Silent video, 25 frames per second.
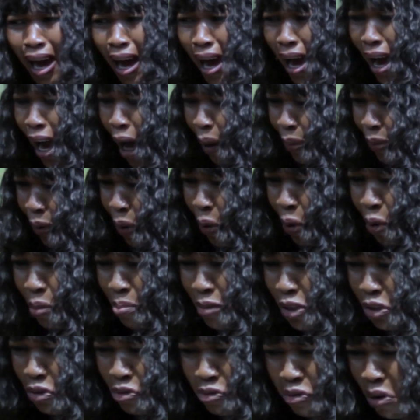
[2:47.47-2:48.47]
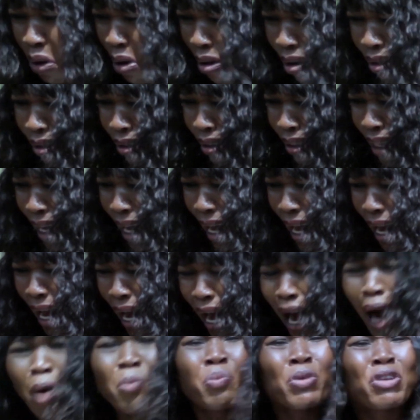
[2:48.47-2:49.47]
How the home is run,
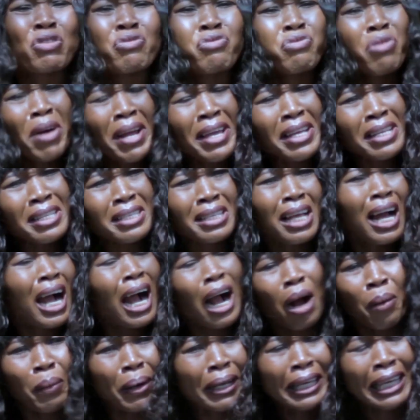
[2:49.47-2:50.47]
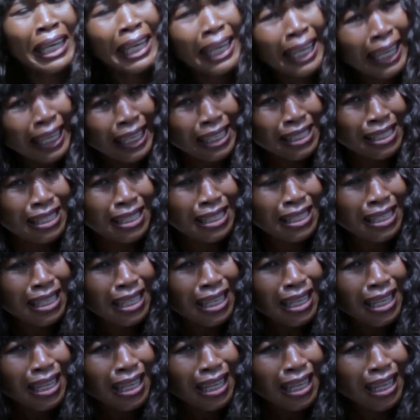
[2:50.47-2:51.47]
how we raise our kids.
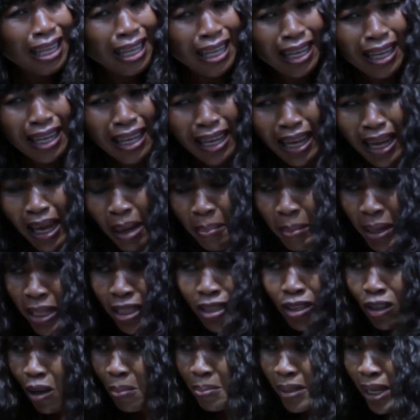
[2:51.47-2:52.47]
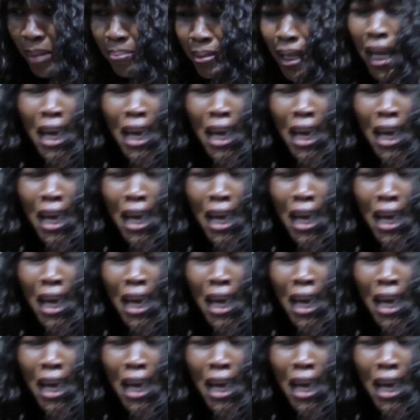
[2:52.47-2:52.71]
I mean, sometimes